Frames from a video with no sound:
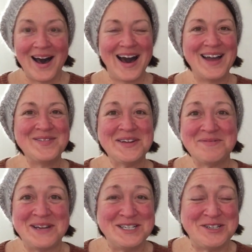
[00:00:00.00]
I
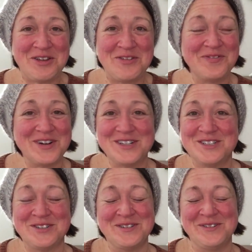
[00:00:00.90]
rearranged all the
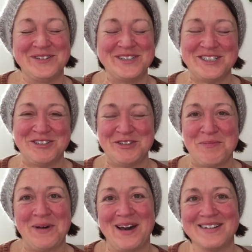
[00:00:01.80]
furniture in order to do the
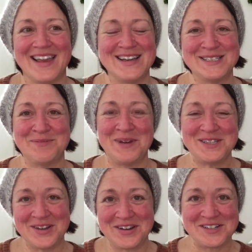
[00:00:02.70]
podcast, and my
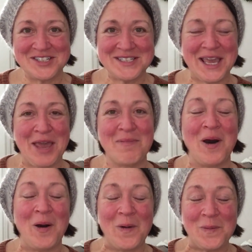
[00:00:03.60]
daughter just came
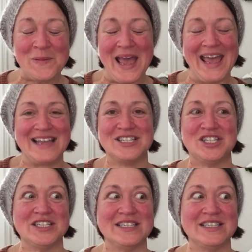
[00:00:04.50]
home, and